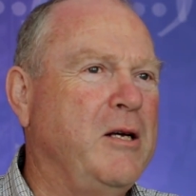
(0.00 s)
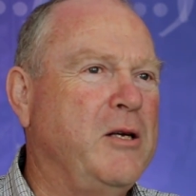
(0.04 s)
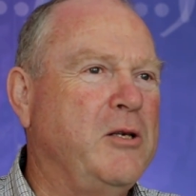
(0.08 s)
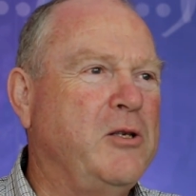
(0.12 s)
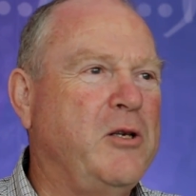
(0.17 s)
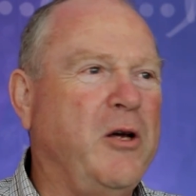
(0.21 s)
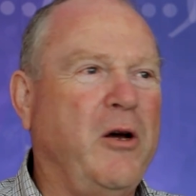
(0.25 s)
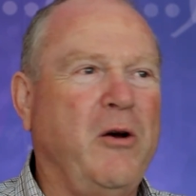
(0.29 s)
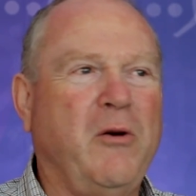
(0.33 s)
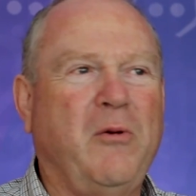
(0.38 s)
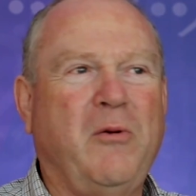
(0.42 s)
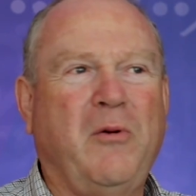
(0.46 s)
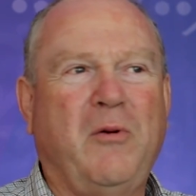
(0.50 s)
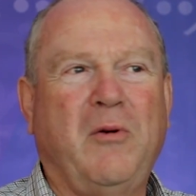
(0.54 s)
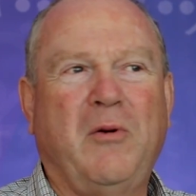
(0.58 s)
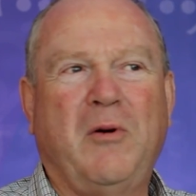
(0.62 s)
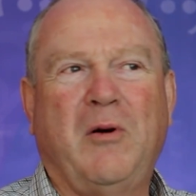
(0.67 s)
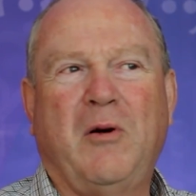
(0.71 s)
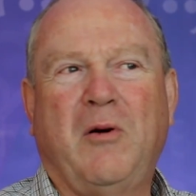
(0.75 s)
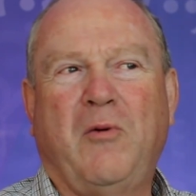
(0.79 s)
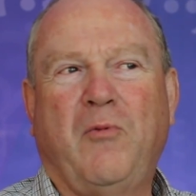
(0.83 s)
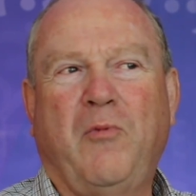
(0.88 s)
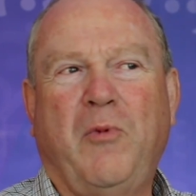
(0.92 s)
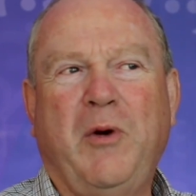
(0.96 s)
So
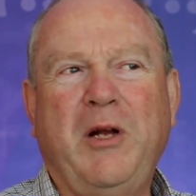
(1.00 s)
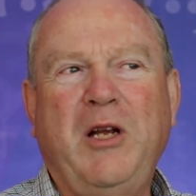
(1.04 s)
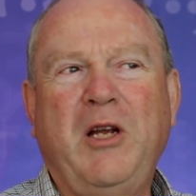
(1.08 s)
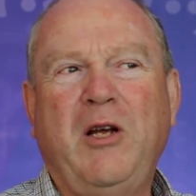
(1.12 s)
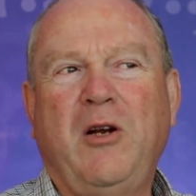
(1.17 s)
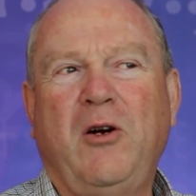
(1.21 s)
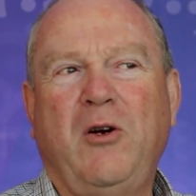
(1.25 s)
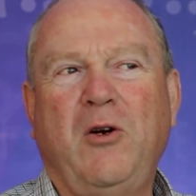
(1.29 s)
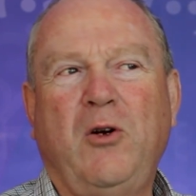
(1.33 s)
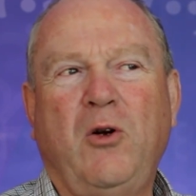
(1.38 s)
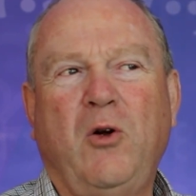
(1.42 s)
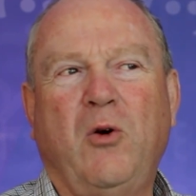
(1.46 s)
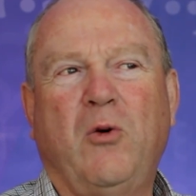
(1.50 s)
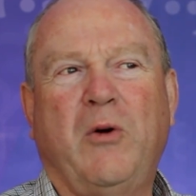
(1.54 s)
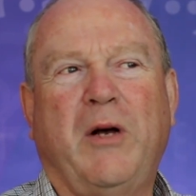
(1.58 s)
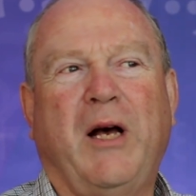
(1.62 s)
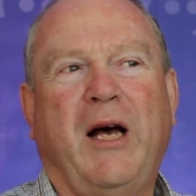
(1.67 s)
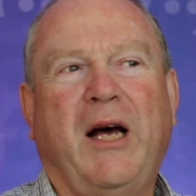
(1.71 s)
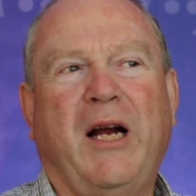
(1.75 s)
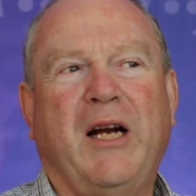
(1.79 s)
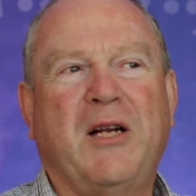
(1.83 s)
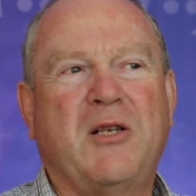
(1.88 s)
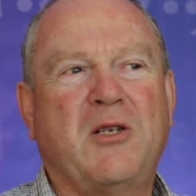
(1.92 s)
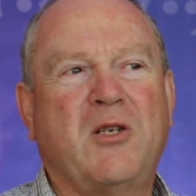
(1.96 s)
when you look
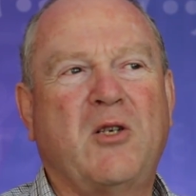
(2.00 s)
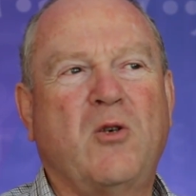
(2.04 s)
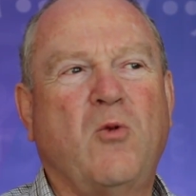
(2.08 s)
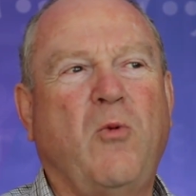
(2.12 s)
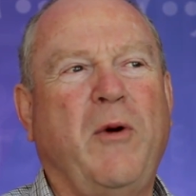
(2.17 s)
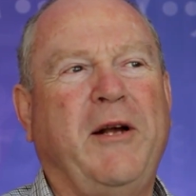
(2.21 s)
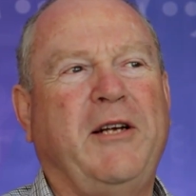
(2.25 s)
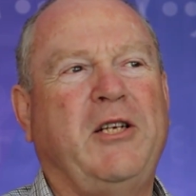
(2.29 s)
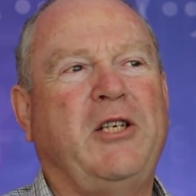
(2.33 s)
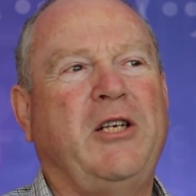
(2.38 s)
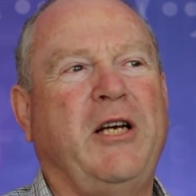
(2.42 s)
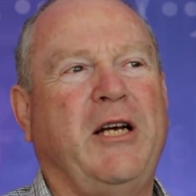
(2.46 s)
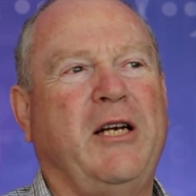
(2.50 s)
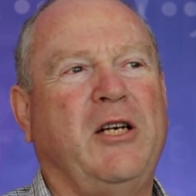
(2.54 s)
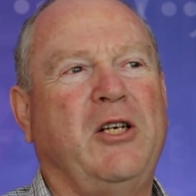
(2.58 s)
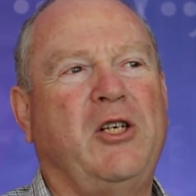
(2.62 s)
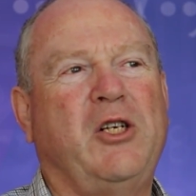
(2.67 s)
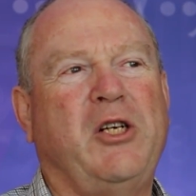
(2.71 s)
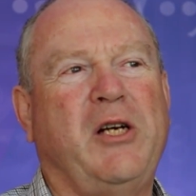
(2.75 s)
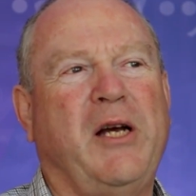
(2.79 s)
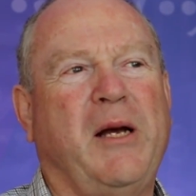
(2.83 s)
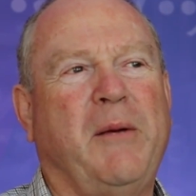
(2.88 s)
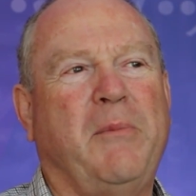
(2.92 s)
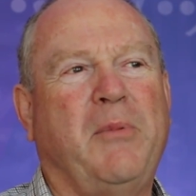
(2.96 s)
at a switching
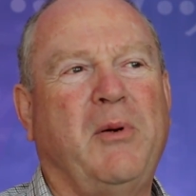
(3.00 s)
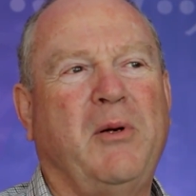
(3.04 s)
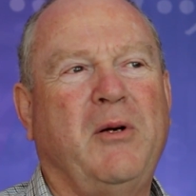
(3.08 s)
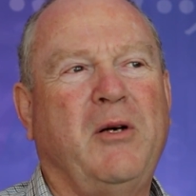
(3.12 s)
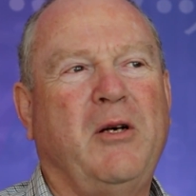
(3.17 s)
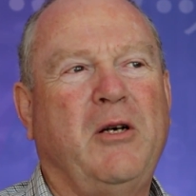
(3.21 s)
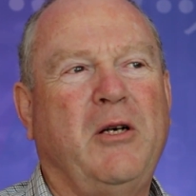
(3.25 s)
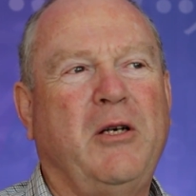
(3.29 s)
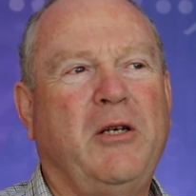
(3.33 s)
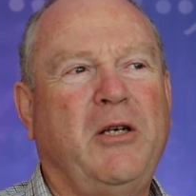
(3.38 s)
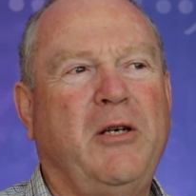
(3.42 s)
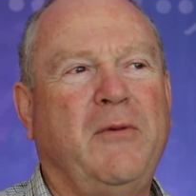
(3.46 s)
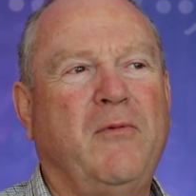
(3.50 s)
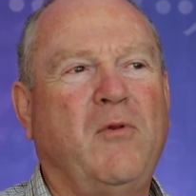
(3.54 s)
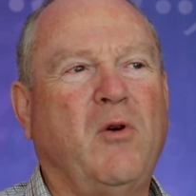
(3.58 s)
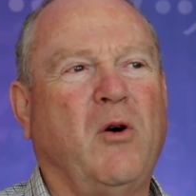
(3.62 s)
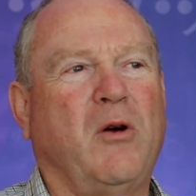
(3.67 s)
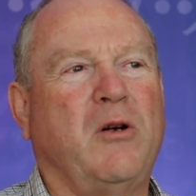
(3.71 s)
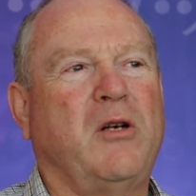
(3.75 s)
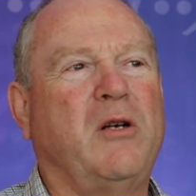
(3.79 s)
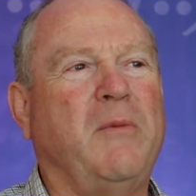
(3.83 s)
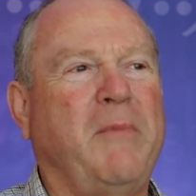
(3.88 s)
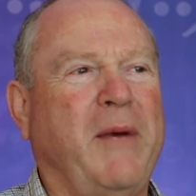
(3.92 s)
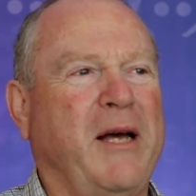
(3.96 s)
chip, you've
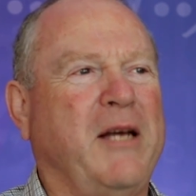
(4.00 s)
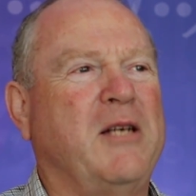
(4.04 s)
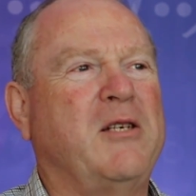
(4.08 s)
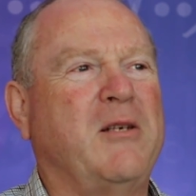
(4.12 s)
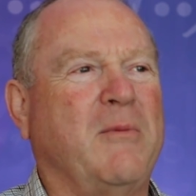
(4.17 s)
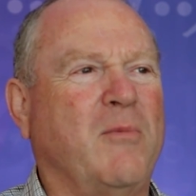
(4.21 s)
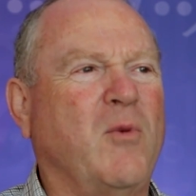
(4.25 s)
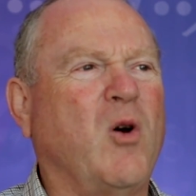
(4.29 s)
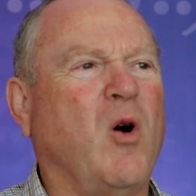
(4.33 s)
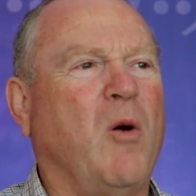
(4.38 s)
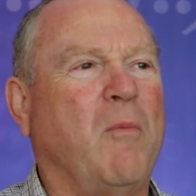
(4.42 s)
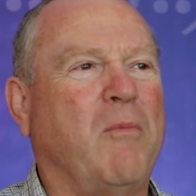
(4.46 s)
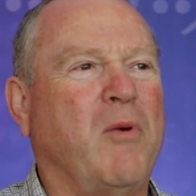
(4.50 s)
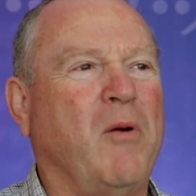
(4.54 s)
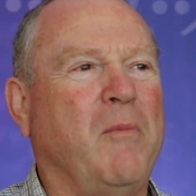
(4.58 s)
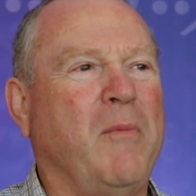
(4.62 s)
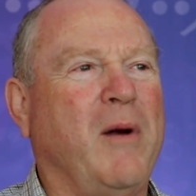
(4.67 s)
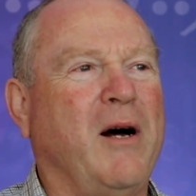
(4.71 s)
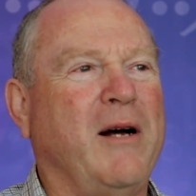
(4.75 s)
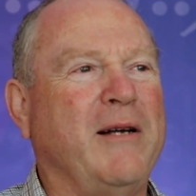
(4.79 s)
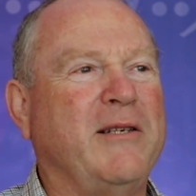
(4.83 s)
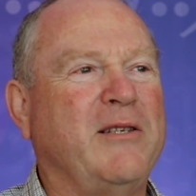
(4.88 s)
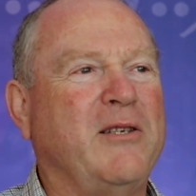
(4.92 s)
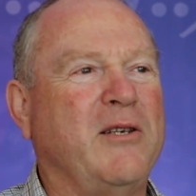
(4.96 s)
got to make some
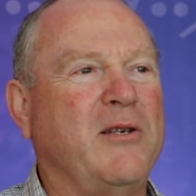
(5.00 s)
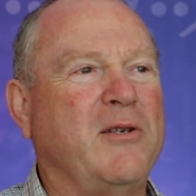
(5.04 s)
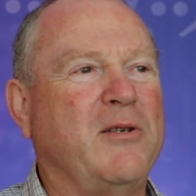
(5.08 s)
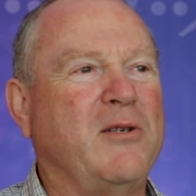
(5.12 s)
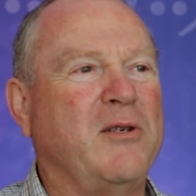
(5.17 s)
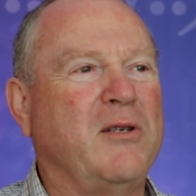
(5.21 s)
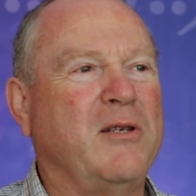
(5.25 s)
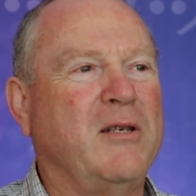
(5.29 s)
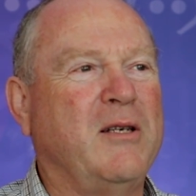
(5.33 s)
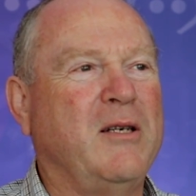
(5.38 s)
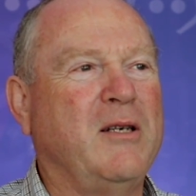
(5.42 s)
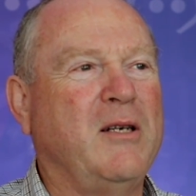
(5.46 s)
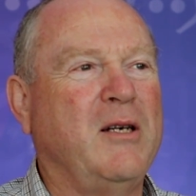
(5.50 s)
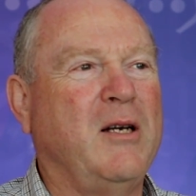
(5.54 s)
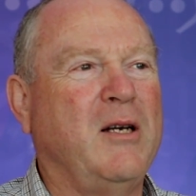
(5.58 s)
compromises.